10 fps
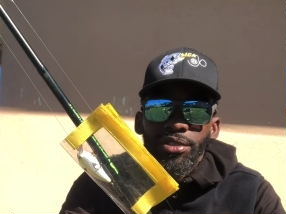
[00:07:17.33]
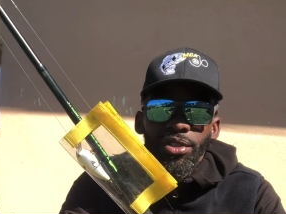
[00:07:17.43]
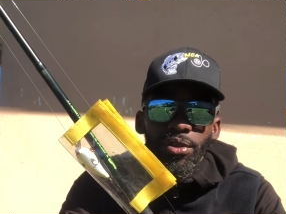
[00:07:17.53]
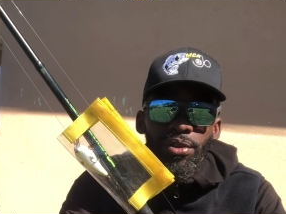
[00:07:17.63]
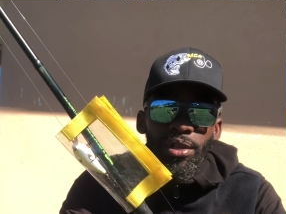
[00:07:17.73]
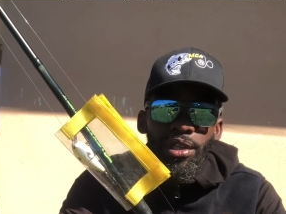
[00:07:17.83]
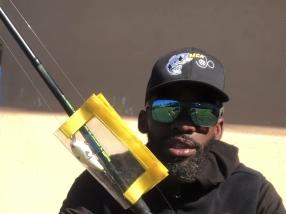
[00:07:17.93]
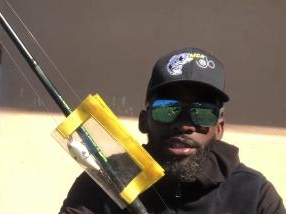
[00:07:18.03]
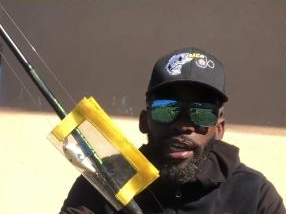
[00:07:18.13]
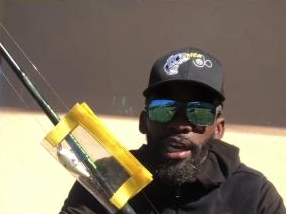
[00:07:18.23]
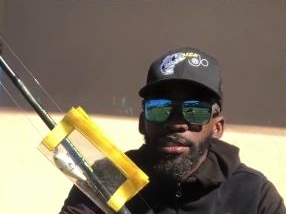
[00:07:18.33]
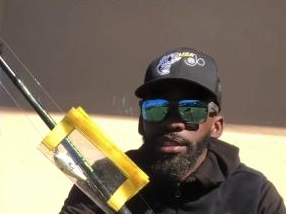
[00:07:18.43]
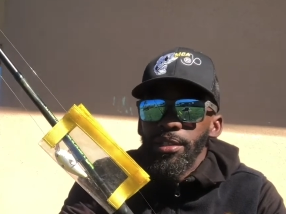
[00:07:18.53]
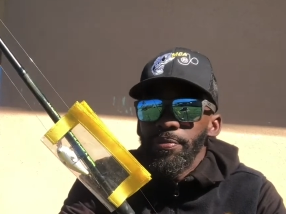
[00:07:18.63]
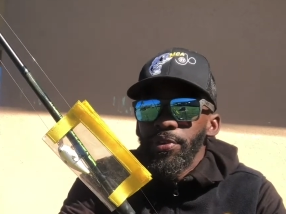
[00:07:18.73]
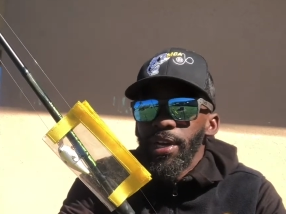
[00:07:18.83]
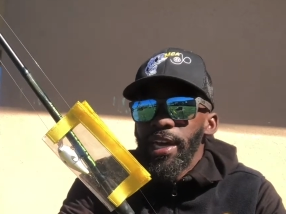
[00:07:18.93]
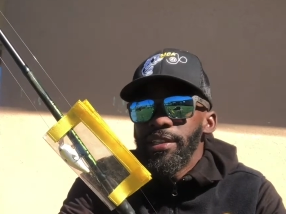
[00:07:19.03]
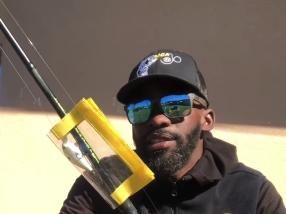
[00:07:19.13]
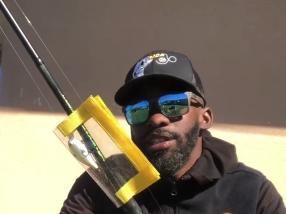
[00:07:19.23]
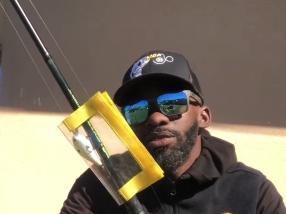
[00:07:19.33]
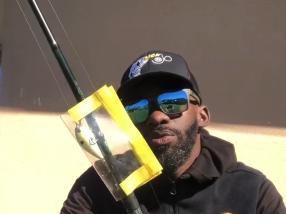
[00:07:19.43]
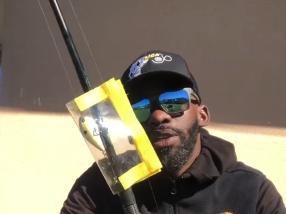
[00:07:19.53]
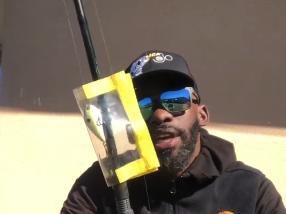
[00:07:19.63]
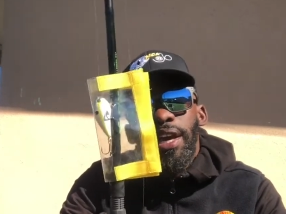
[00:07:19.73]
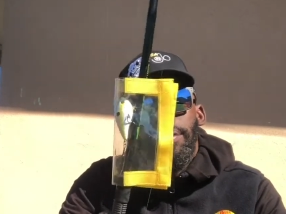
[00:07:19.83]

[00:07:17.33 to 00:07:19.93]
So shout out to them for that. This one came